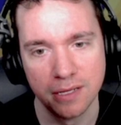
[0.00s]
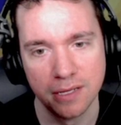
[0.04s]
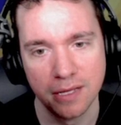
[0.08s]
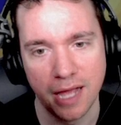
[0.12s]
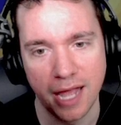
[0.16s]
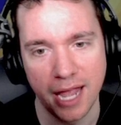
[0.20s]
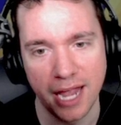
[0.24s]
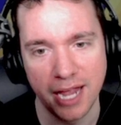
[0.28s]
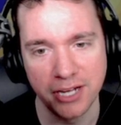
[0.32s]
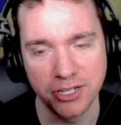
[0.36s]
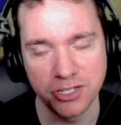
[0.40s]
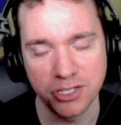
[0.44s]

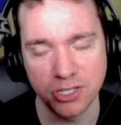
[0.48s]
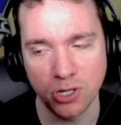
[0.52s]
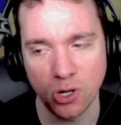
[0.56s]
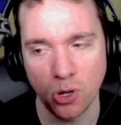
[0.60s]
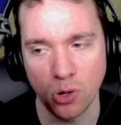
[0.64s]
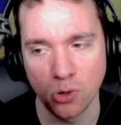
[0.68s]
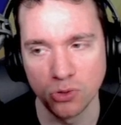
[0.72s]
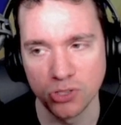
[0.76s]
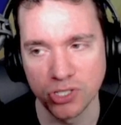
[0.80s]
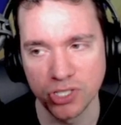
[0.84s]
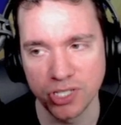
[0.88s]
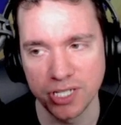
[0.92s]
Agent
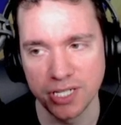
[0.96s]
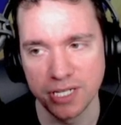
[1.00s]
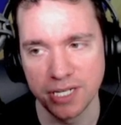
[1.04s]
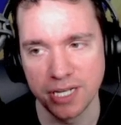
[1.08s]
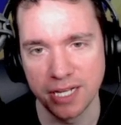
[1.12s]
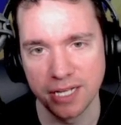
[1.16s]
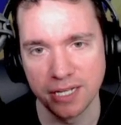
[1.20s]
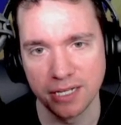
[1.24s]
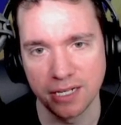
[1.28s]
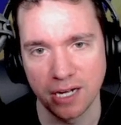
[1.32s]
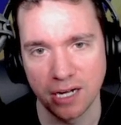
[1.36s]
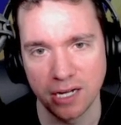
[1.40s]
Coulson
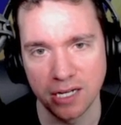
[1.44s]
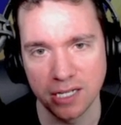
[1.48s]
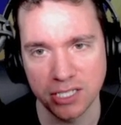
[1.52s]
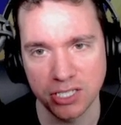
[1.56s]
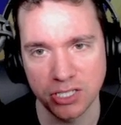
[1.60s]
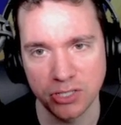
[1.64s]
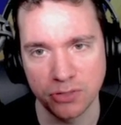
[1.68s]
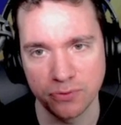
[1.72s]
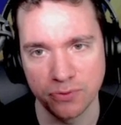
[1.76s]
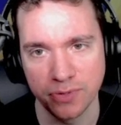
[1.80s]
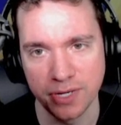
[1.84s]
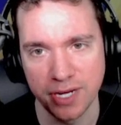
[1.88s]
costs
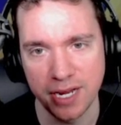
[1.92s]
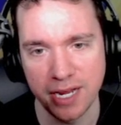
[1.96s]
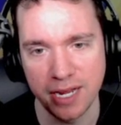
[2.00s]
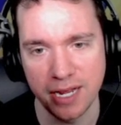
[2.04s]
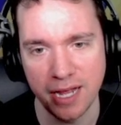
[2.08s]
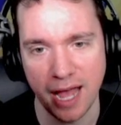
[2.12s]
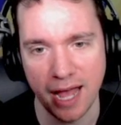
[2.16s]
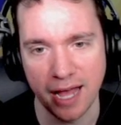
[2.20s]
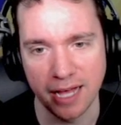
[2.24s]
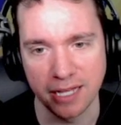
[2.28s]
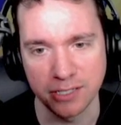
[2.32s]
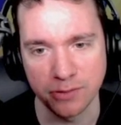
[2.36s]
3,
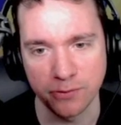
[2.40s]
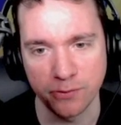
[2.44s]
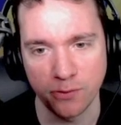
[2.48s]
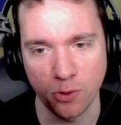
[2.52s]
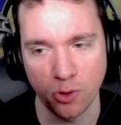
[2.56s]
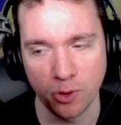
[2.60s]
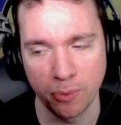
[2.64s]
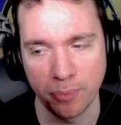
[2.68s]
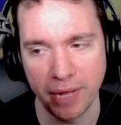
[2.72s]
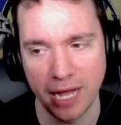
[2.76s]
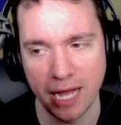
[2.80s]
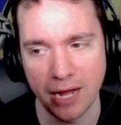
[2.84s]
has
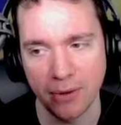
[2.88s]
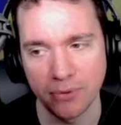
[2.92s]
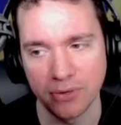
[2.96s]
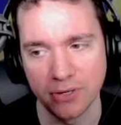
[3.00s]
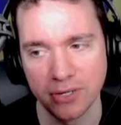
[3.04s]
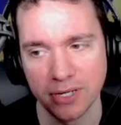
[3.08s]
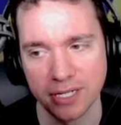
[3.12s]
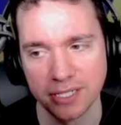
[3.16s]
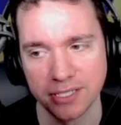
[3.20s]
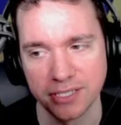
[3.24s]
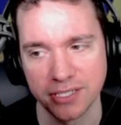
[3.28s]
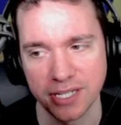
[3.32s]
4 power,
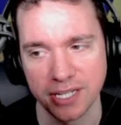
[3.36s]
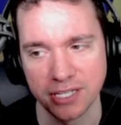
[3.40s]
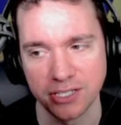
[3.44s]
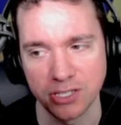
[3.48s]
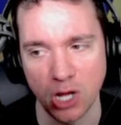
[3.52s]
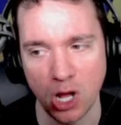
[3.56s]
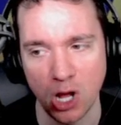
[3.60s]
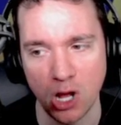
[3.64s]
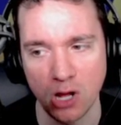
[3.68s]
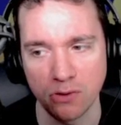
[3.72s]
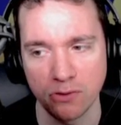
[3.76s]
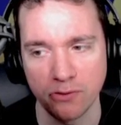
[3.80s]
and says
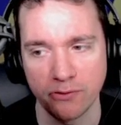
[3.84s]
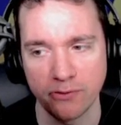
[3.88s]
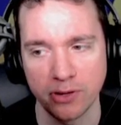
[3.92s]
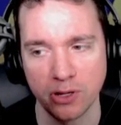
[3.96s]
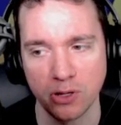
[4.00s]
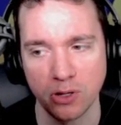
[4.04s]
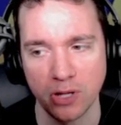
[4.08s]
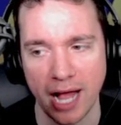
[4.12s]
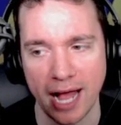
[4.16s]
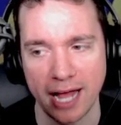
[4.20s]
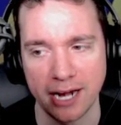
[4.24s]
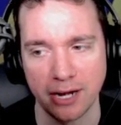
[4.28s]
on
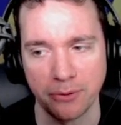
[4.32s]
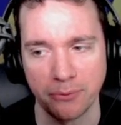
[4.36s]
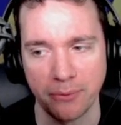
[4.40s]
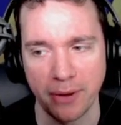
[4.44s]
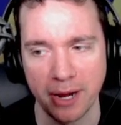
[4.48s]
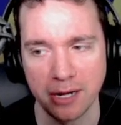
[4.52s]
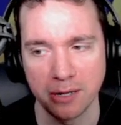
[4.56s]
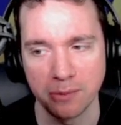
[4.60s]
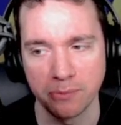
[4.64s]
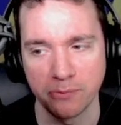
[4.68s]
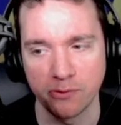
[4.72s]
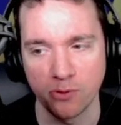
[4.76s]
reveal add a
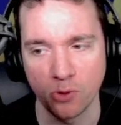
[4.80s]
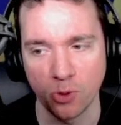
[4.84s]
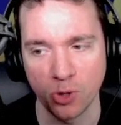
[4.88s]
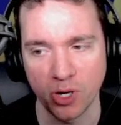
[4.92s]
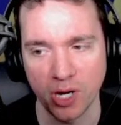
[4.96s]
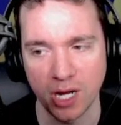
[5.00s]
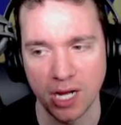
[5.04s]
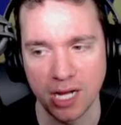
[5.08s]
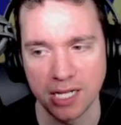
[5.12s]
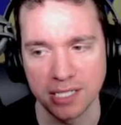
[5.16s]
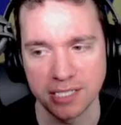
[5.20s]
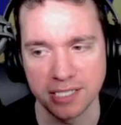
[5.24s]
random 4
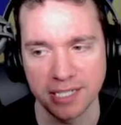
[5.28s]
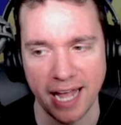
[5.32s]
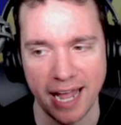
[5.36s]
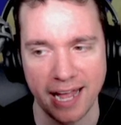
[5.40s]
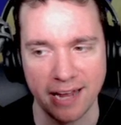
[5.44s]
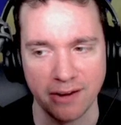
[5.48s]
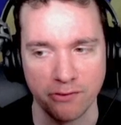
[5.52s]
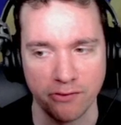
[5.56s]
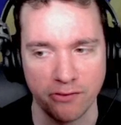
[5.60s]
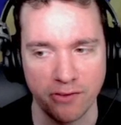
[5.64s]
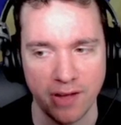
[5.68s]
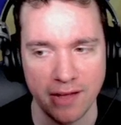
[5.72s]
cost
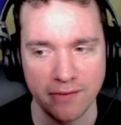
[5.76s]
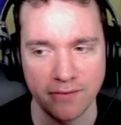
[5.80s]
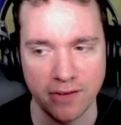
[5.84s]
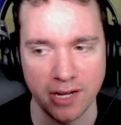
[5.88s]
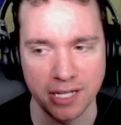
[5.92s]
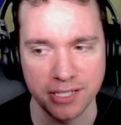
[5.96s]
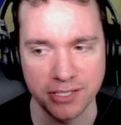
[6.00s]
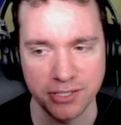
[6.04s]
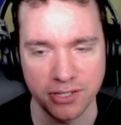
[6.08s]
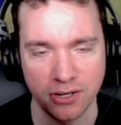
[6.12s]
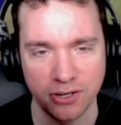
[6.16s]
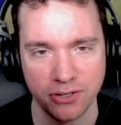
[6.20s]
and 5
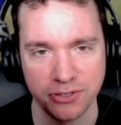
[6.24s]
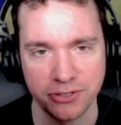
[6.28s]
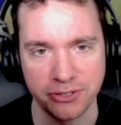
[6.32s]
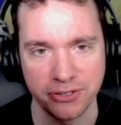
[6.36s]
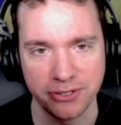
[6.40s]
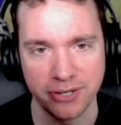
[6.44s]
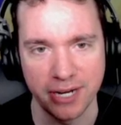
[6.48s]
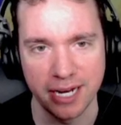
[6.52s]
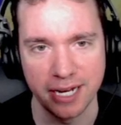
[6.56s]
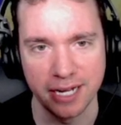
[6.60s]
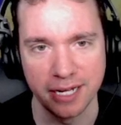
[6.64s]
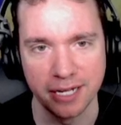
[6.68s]
cost card to your
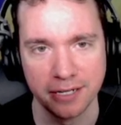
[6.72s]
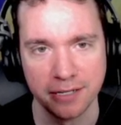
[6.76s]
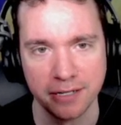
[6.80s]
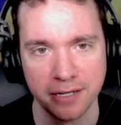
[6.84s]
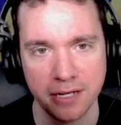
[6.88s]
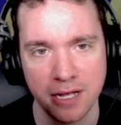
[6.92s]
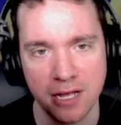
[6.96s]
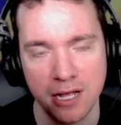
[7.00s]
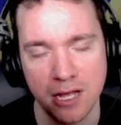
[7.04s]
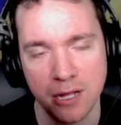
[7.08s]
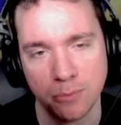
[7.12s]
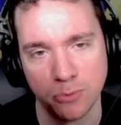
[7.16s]
hand.
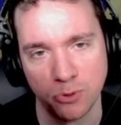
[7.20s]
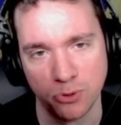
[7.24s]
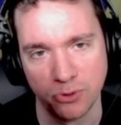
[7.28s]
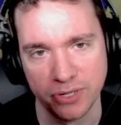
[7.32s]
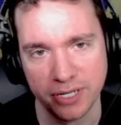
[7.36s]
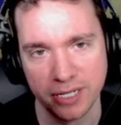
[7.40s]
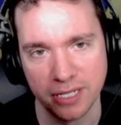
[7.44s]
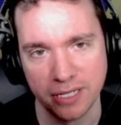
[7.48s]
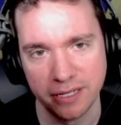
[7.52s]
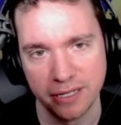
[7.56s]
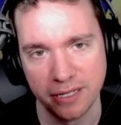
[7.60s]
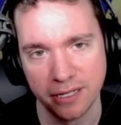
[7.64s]

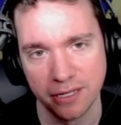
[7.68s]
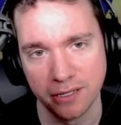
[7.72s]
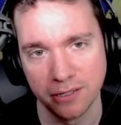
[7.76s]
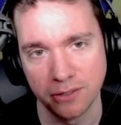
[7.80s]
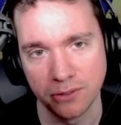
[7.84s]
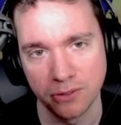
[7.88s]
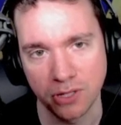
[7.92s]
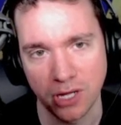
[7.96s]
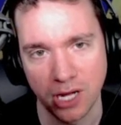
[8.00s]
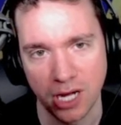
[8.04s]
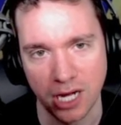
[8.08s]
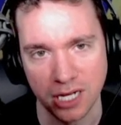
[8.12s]
Maria Hill
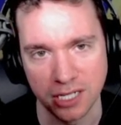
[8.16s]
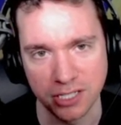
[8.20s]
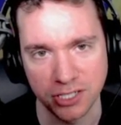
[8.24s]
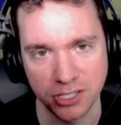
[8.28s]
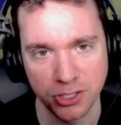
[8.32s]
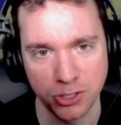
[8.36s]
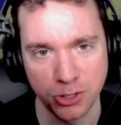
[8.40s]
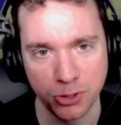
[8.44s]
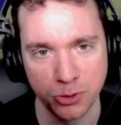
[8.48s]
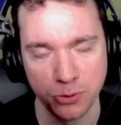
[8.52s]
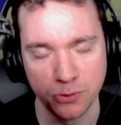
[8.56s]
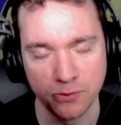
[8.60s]
costs
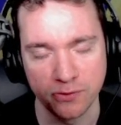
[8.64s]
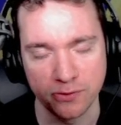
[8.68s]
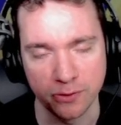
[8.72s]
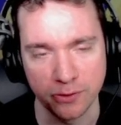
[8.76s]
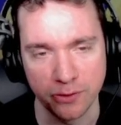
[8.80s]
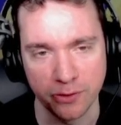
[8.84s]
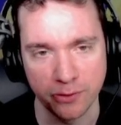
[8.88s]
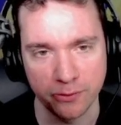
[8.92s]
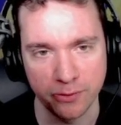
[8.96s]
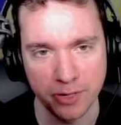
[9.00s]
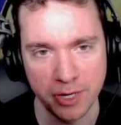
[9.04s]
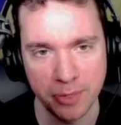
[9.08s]
2 for
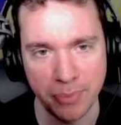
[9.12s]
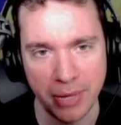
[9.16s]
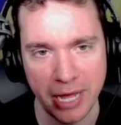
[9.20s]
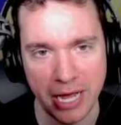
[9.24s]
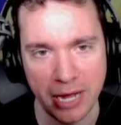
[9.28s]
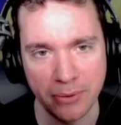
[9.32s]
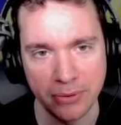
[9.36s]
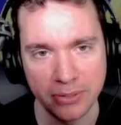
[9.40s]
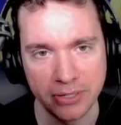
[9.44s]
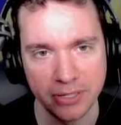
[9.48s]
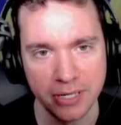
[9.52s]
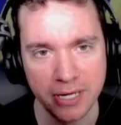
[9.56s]
3
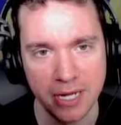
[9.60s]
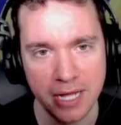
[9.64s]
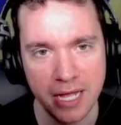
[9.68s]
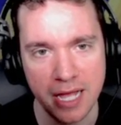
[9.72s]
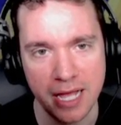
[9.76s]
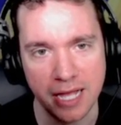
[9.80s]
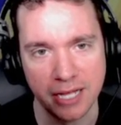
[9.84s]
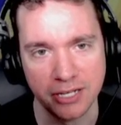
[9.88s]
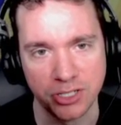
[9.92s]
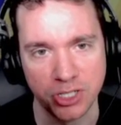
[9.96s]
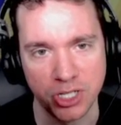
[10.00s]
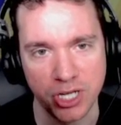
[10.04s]
power,
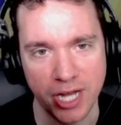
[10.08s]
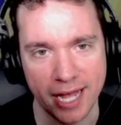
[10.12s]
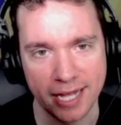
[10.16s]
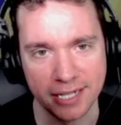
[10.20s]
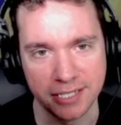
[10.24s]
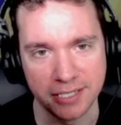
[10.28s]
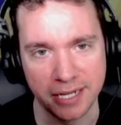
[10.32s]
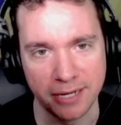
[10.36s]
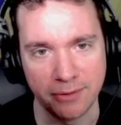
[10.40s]
and she adds a